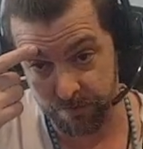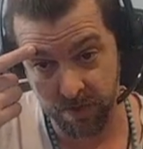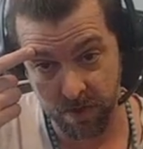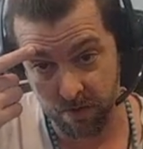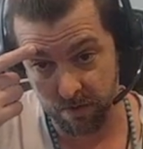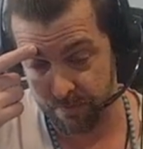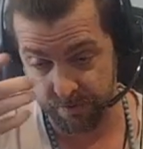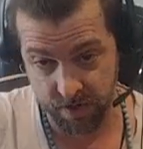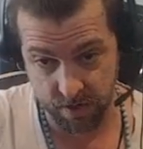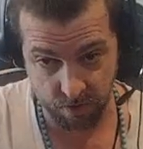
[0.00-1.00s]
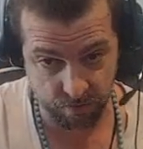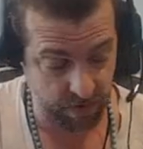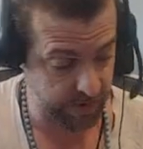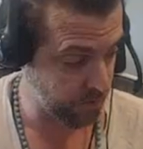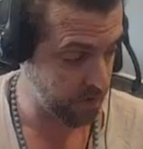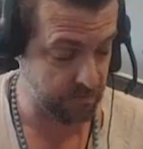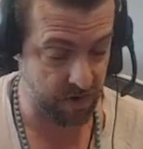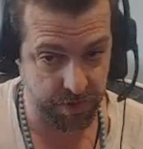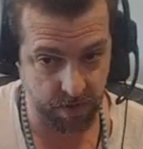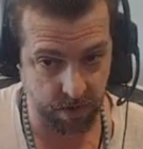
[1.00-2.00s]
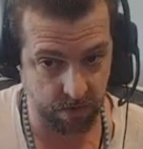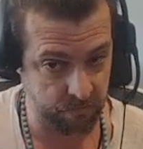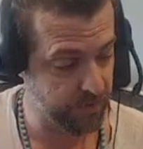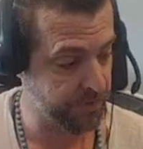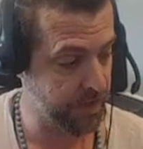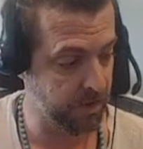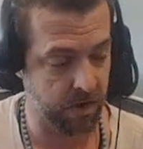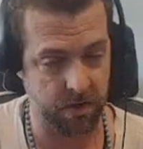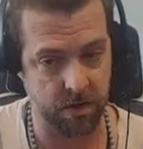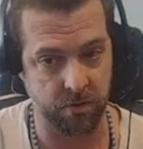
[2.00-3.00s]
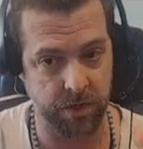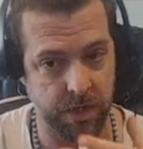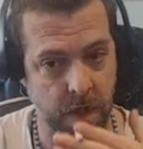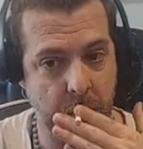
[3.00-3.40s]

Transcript: in a video probably, a month ago? Not that long ago, really.